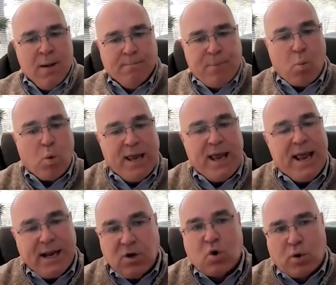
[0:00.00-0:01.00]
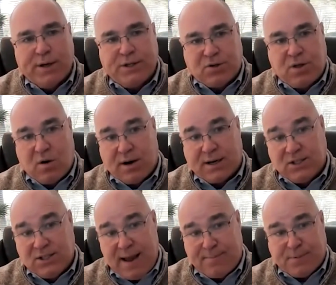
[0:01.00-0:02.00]
But we increased their
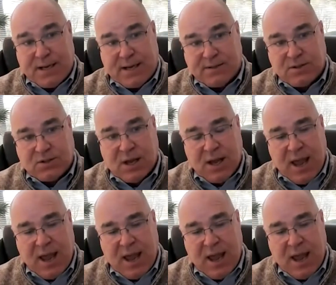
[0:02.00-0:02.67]
acceptance